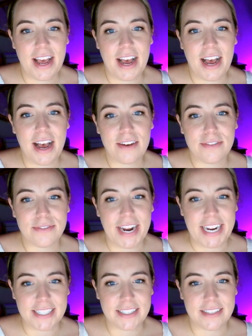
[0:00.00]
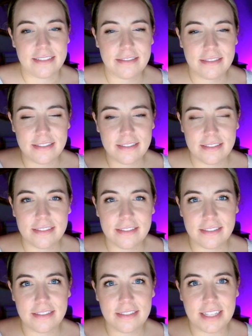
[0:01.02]
All right.
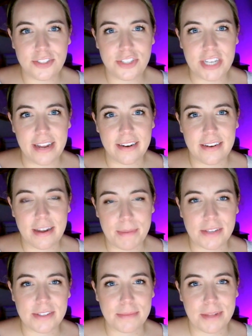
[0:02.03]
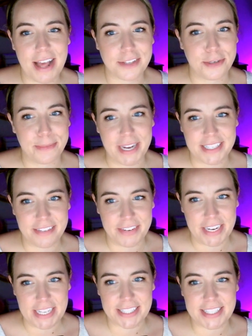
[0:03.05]
Let's chat about some classroom
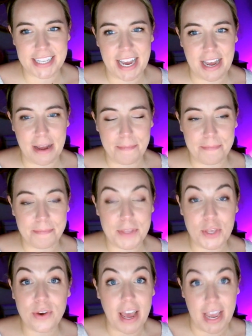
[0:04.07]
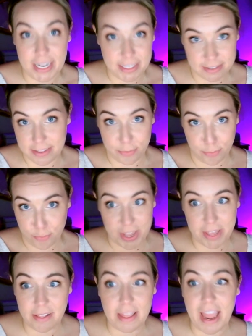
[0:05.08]
activities. You guys, the
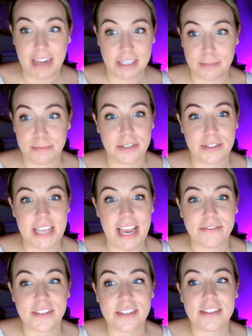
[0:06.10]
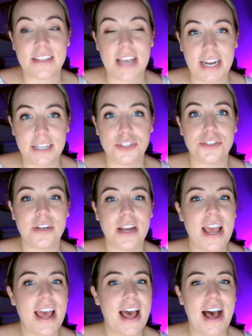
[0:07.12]
real experts, have such
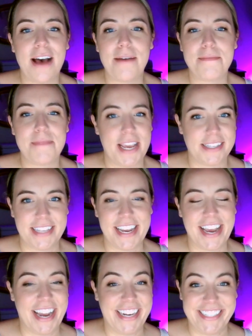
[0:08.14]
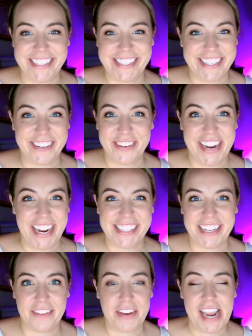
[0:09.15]
amazing ideas and
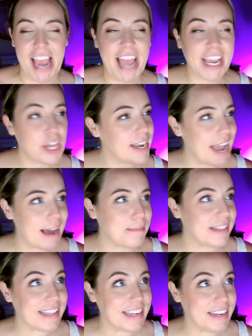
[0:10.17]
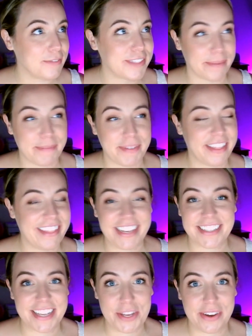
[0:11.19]
creativity. I could not believe some of the
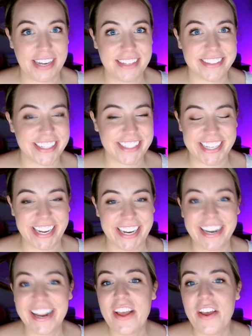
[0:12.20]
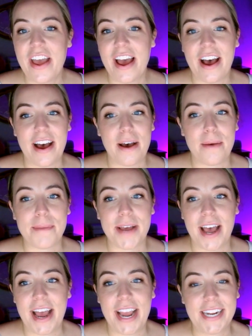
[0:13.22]
things that you guys sent in.
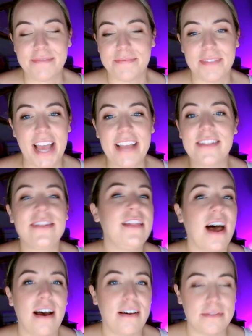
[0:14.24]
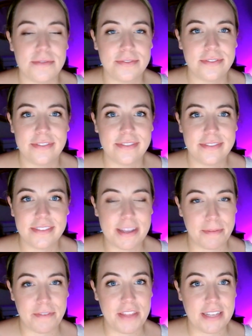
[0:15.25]
I love
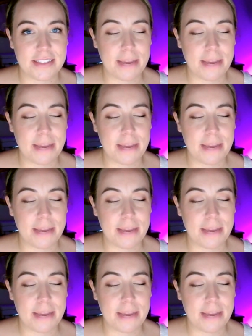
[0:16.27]
some of these.